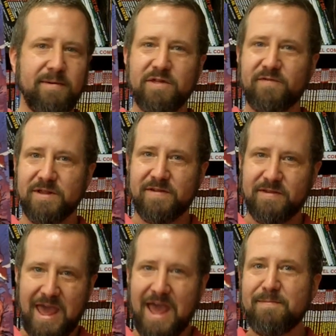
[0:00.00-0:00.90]
Image for
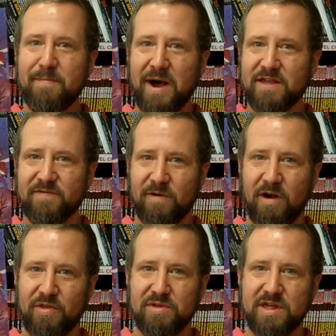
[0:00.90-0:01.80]
$10 for
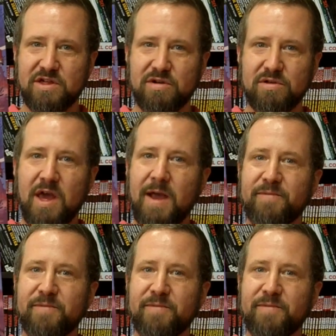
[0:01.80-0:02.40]
all those issues.